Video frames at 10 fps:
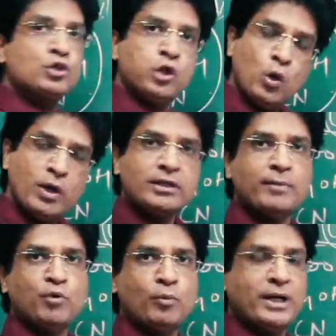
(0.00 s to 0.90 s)
slower the
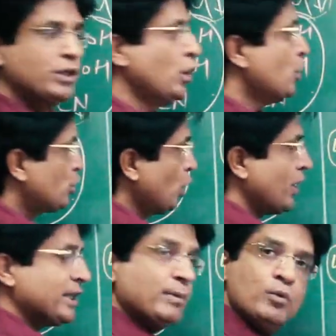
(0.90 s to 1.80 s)
movement
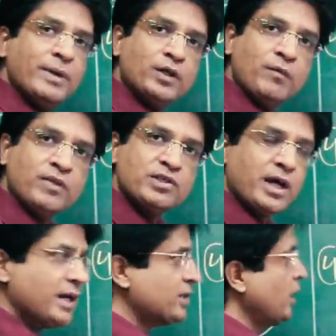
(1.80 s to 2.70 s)
of the
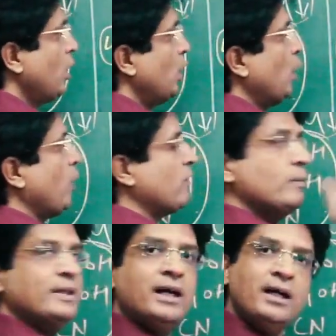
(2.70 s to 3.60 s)
charge, lower will
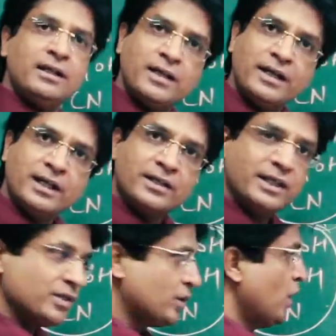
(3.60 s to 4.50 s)
be the
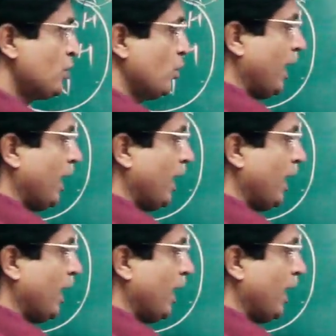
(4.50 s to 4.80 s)
conductance. So